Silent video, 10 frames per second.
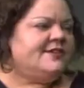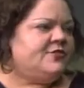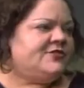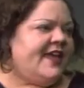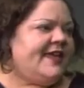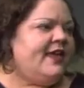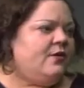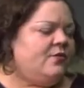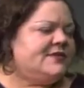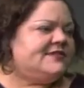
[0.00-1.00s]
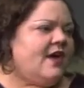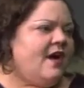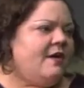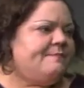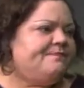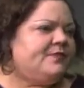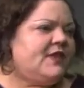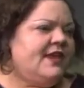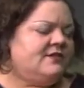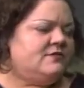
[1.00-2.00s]
undertaking was
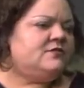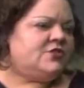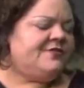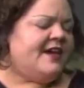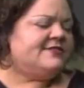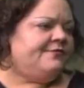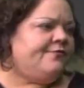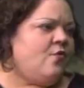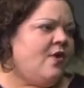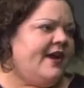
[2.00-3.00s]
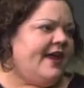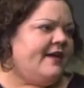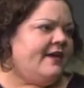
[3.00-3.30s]
in 2004, and